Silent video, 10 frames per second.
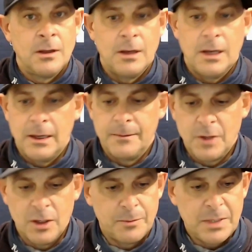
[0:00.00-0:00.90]
uh,
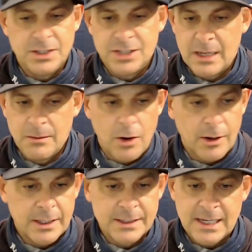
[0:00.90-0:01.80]
you know, PJ and Marcus,